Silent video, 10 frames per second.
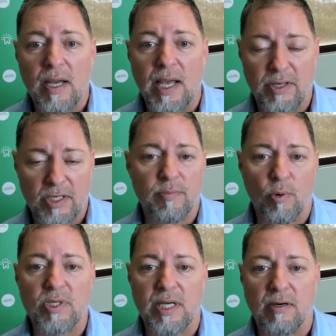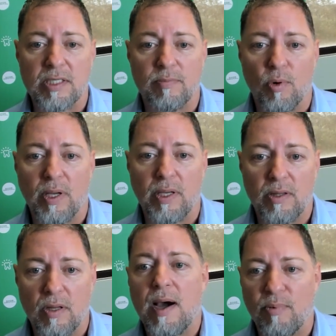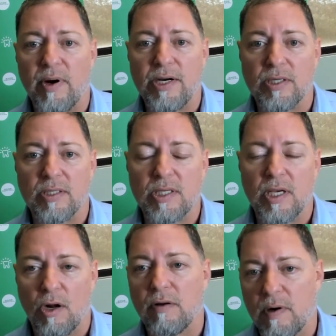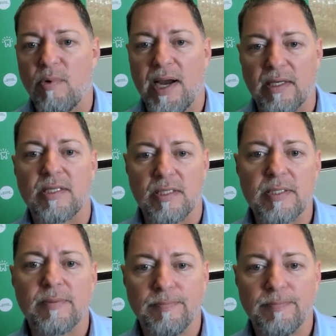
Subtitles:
at the support center, supporting the operations in all of our practices.